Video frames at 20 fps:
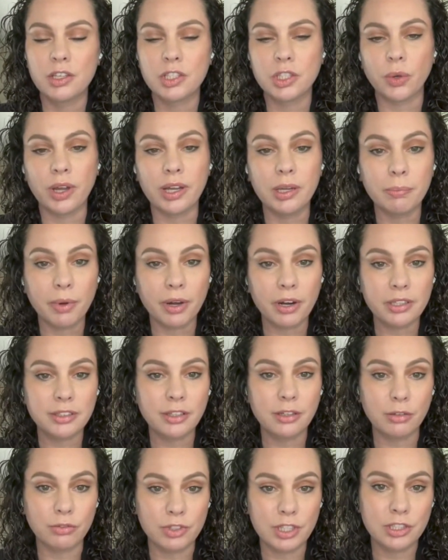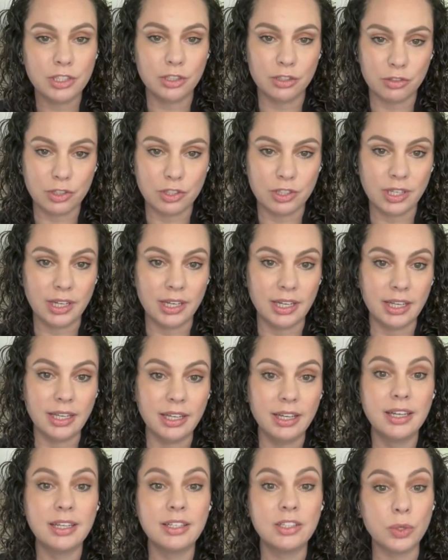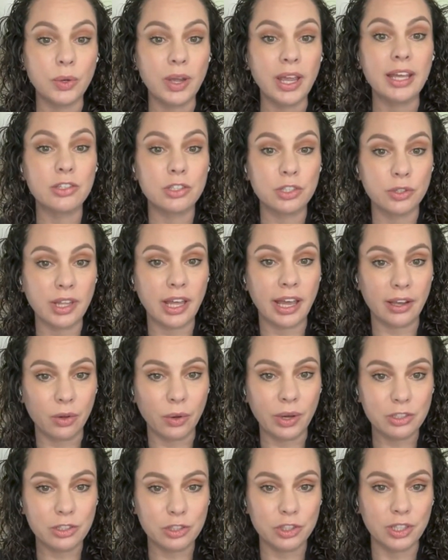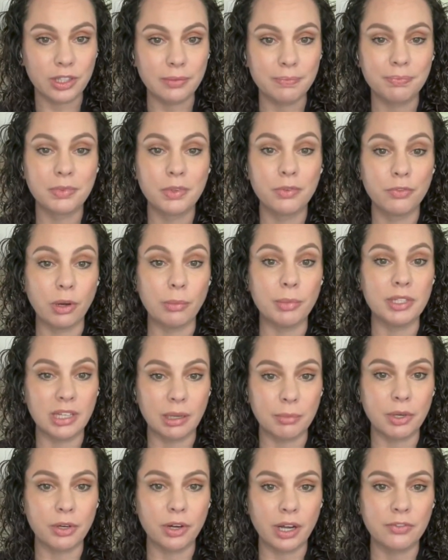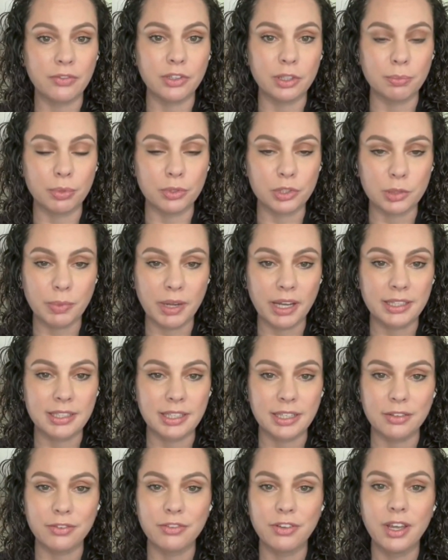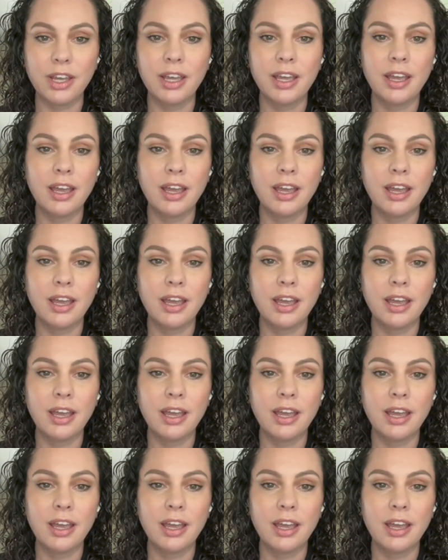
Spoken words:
So I embarked on a research study to answer that question from a demographic perspective